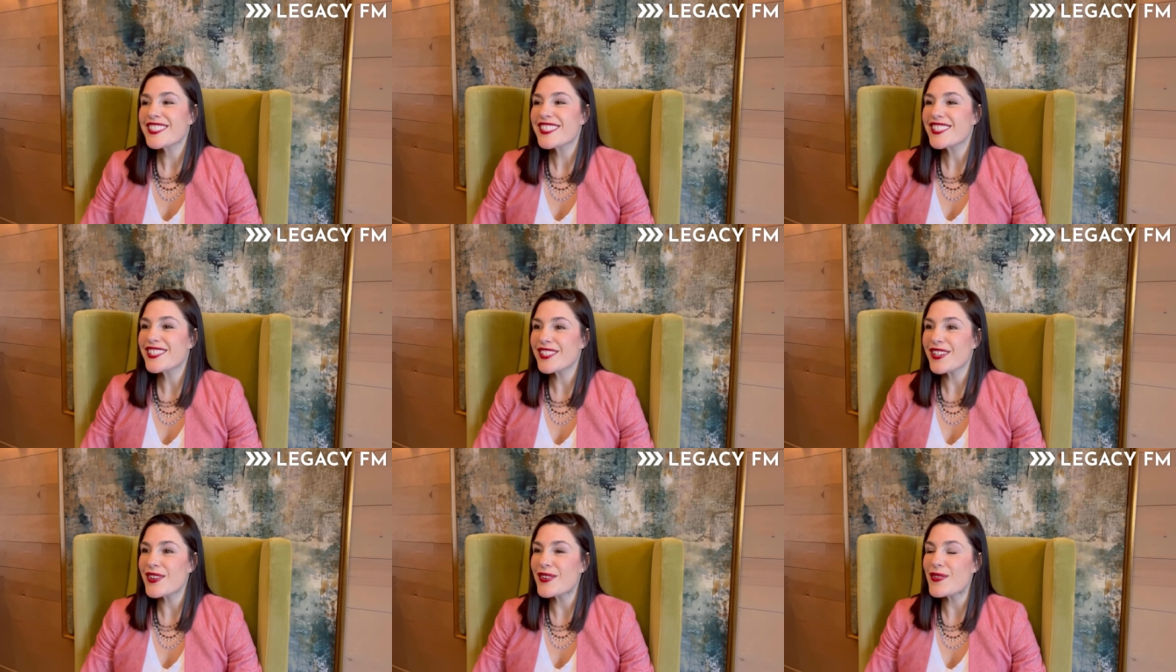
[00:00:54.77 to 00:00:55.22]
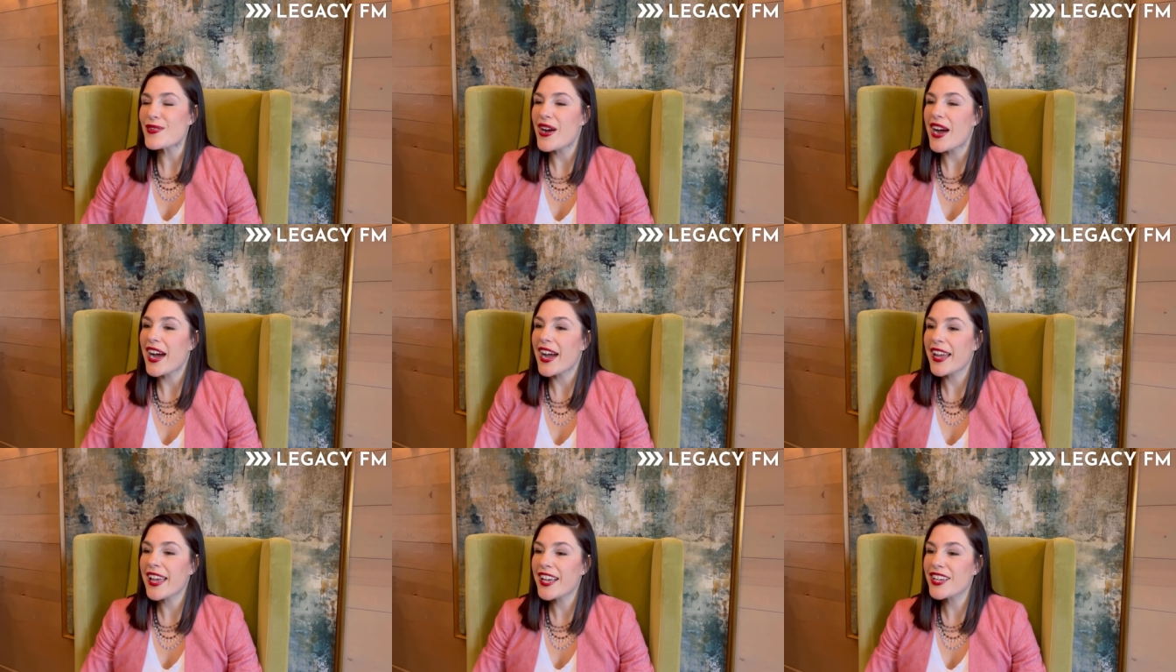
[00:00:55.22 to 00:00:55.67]
So
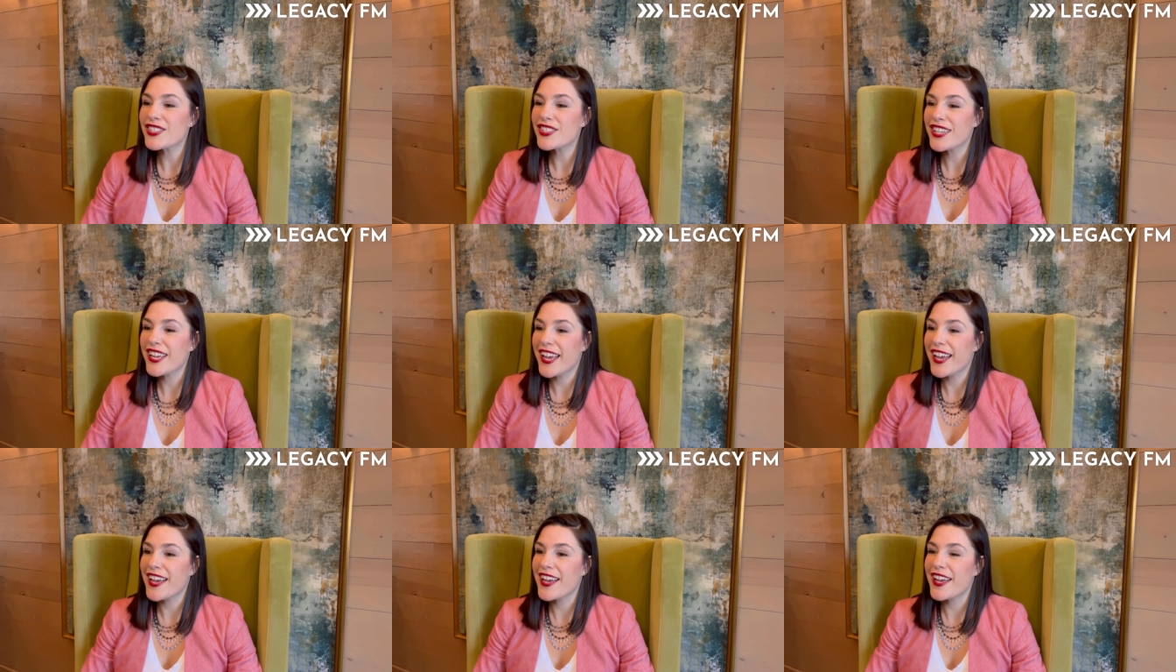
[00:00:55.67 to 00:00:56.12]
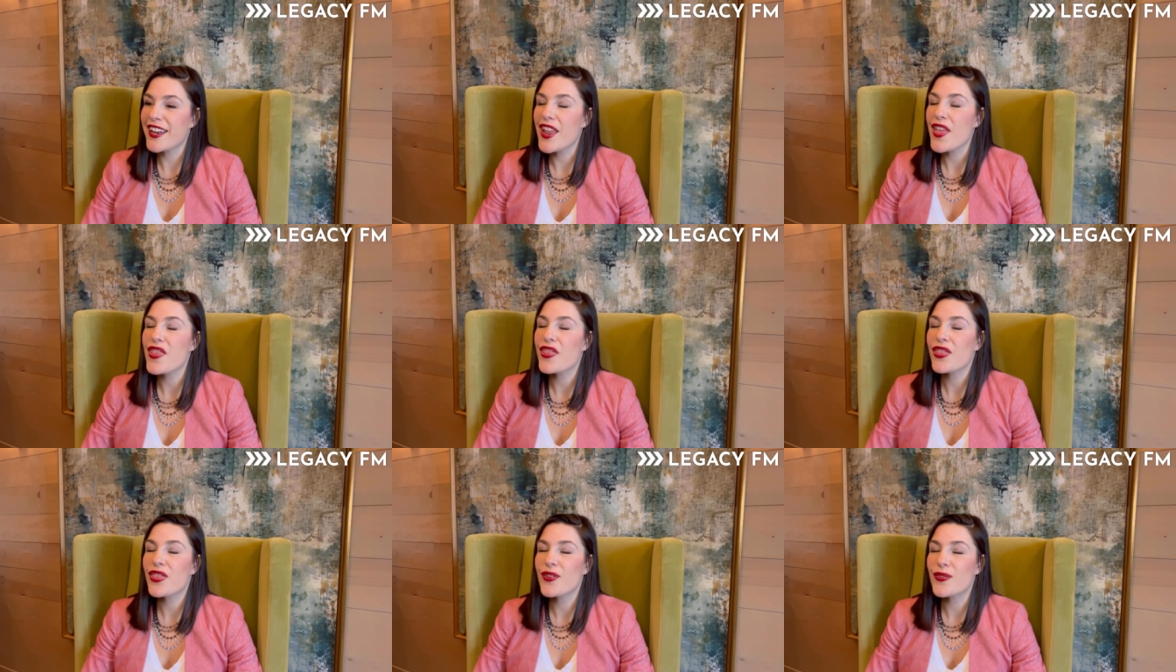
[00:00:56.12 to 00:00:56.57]
I actually had
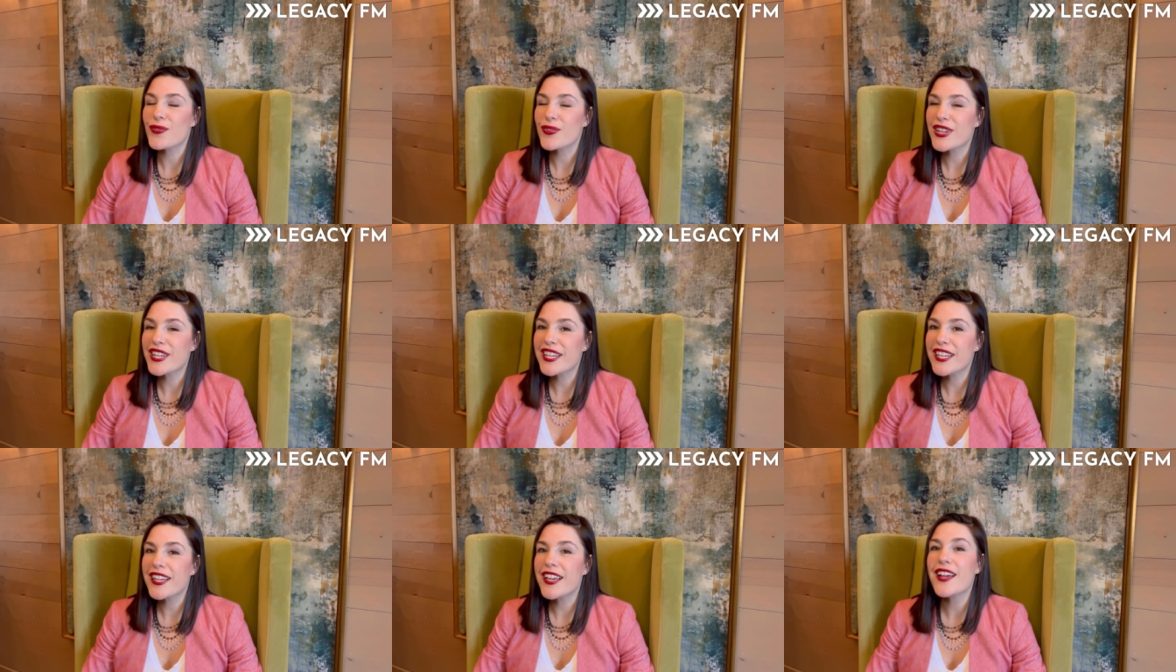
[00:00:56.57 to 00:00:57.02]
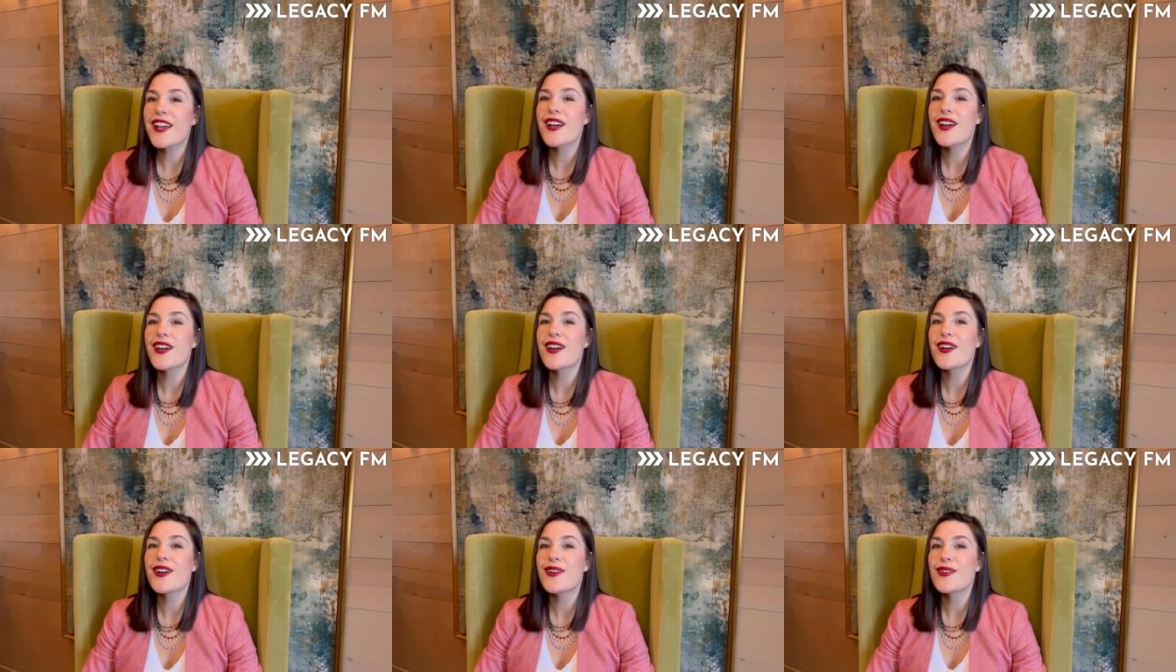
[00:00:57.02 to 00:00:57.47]
three
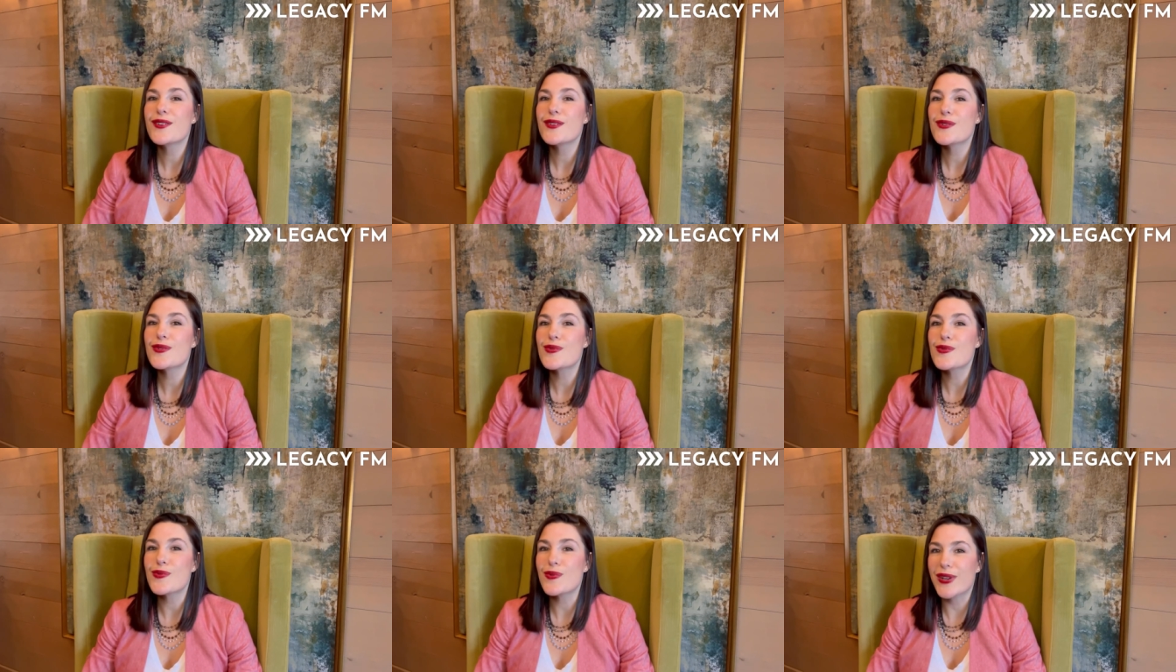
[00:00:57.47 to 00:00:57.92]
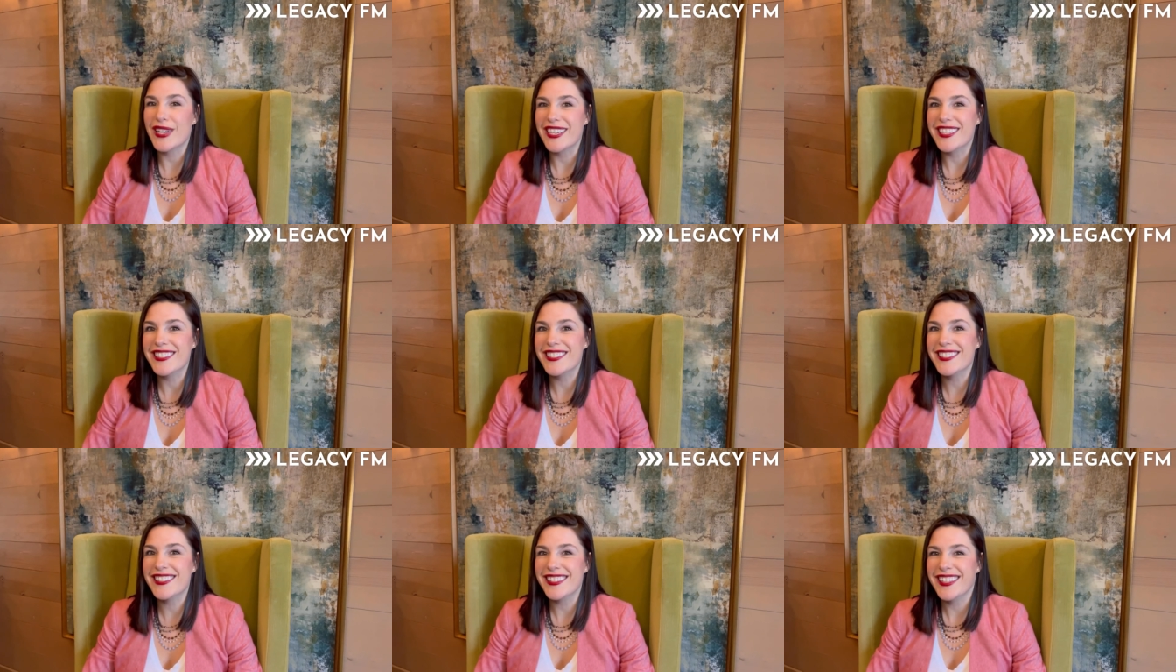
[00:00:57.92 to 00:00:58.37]
weeks